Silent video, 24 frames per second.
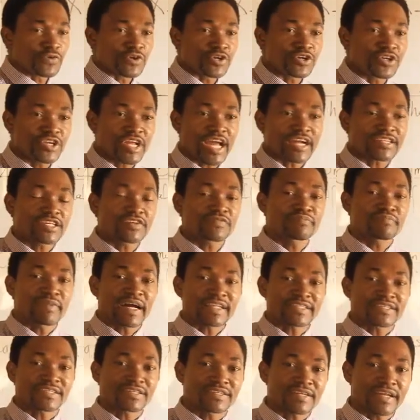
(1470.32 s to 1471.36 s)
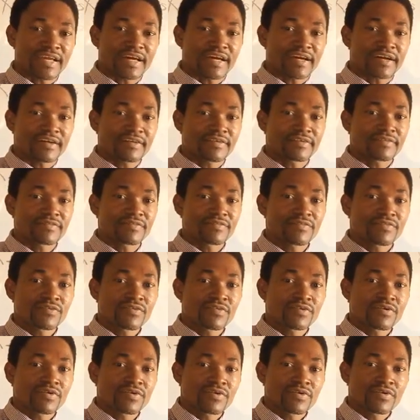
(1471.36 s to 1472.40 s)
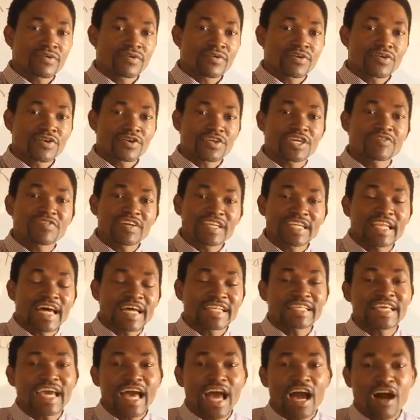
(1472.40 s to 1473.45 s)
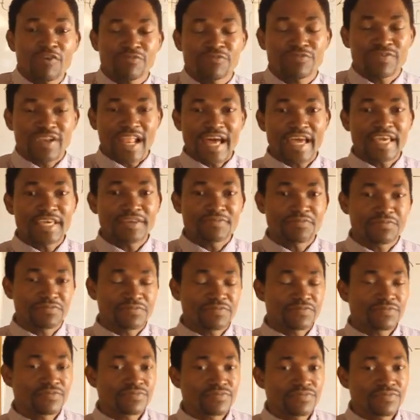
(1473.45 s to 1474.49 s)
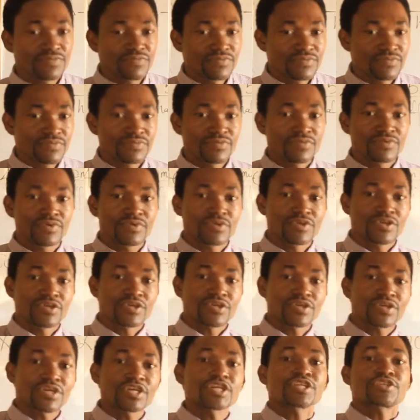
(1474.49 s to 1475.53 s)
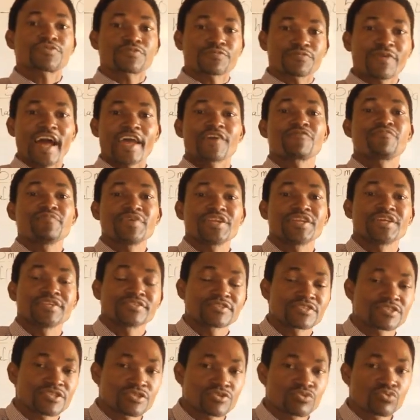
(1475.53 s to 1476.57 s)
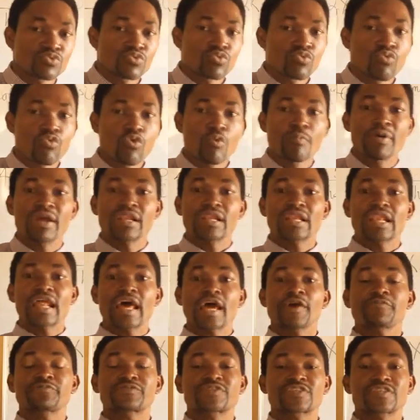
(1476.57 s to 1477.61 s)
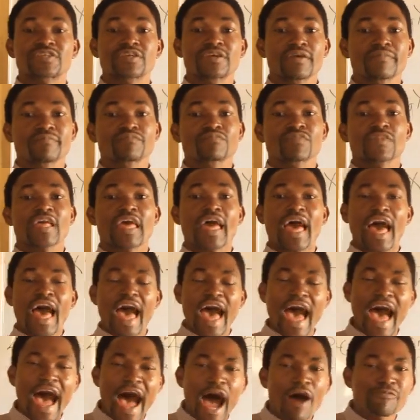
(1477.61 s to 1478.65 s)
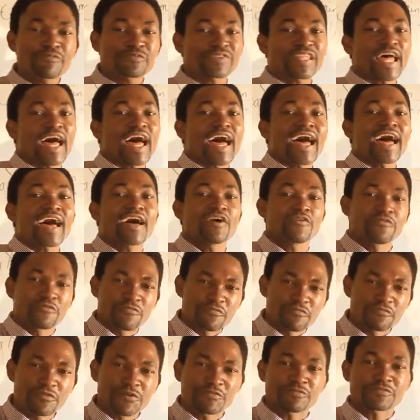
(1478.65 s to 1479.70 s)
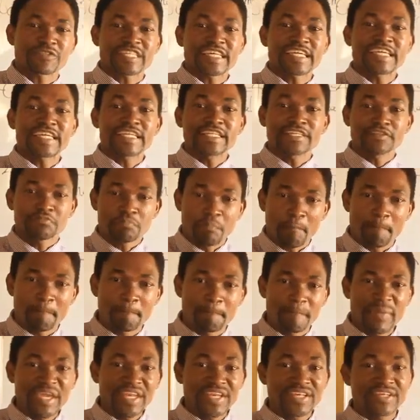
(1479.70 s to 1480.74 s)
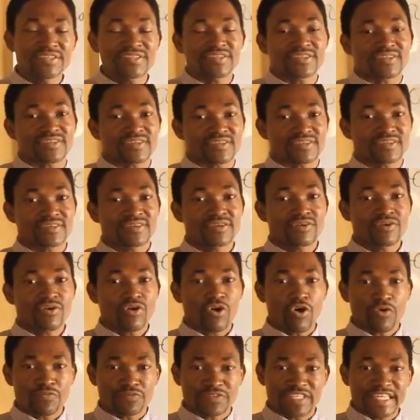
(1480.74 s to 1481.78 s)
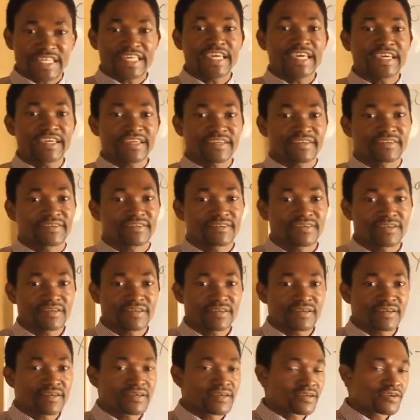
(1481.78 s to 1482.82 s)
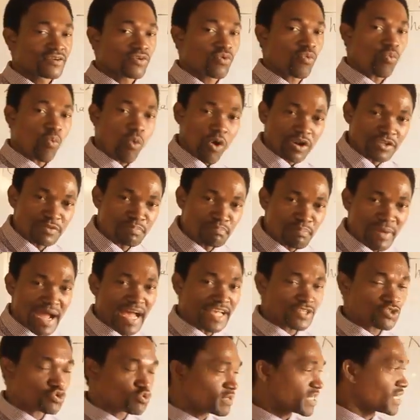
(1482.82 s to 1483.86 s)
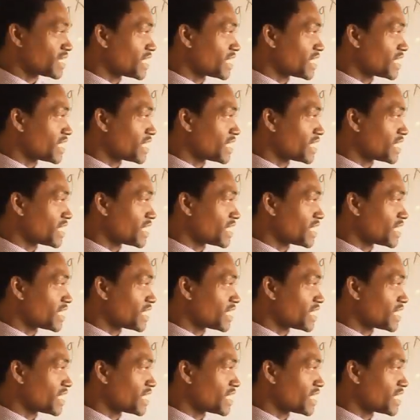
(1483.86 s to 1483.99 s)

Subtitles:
the radioactive material, given that the half-life is 5 minutes, will be left after 15 minutes of decay? What mass will be